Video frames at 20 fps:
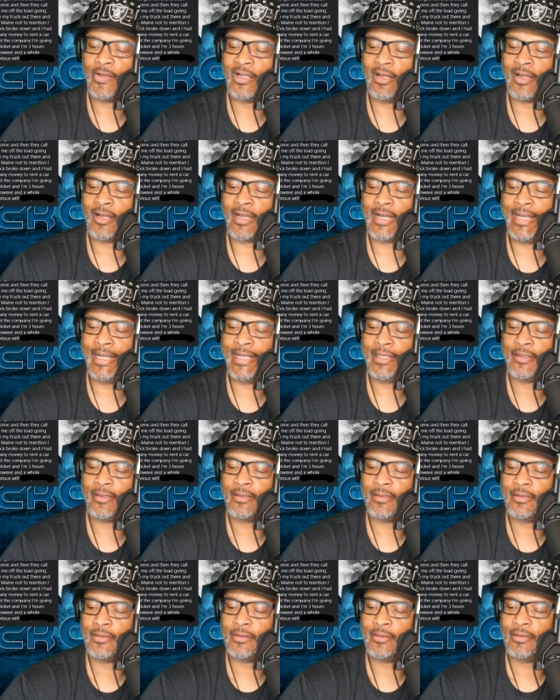All right.
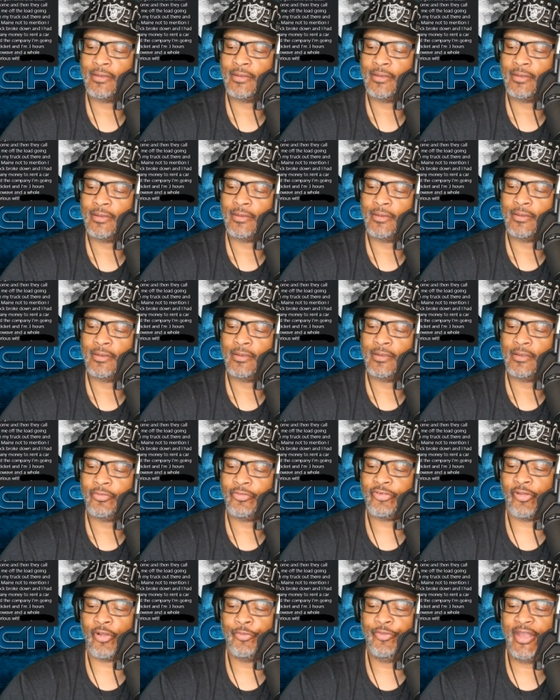
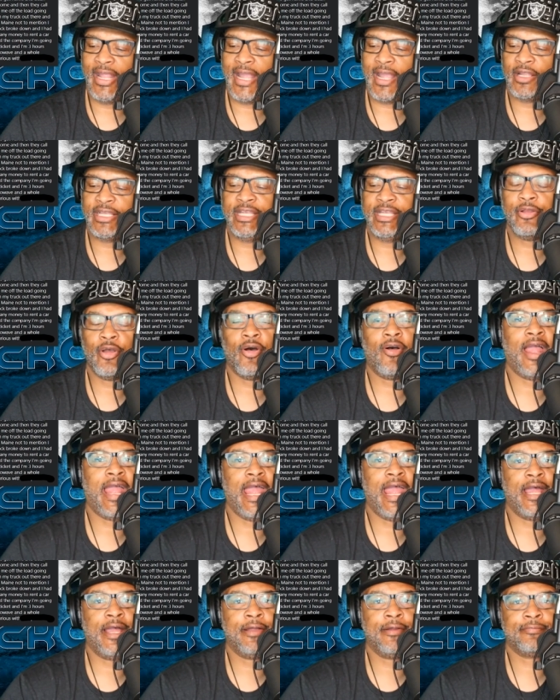So now he don't
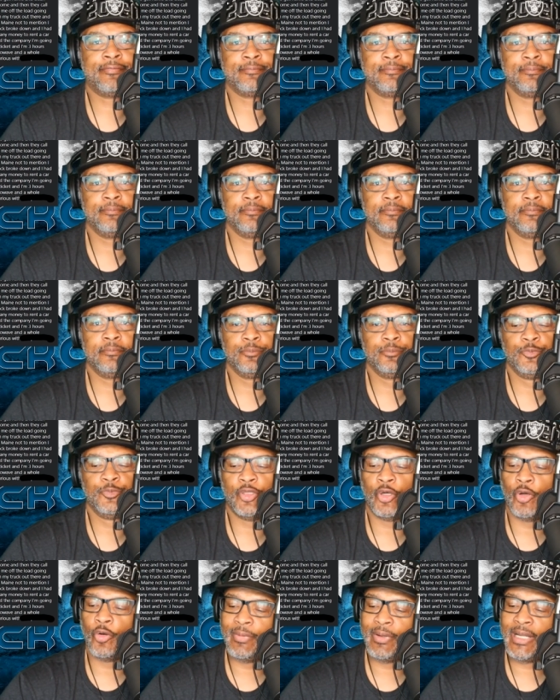have
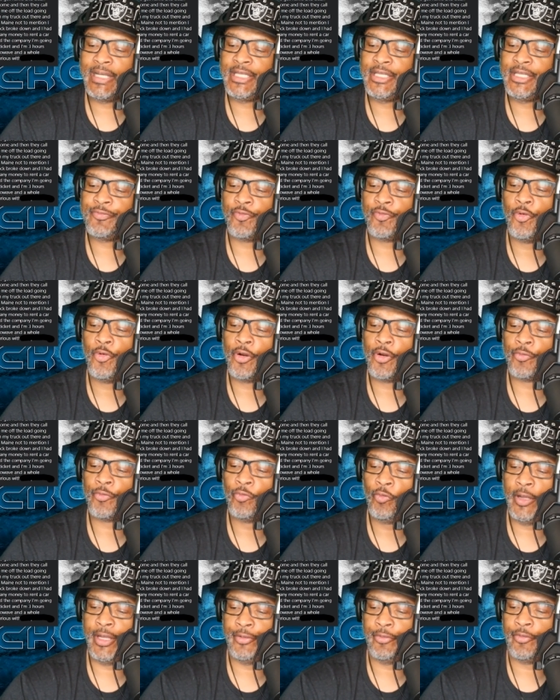no money for a
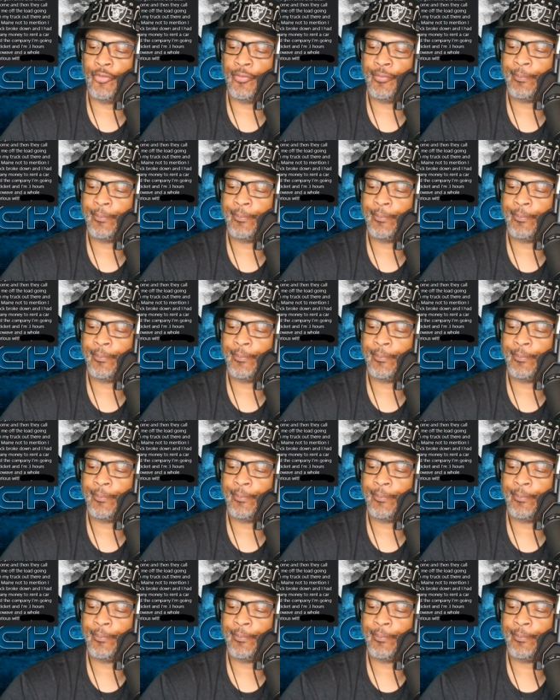rental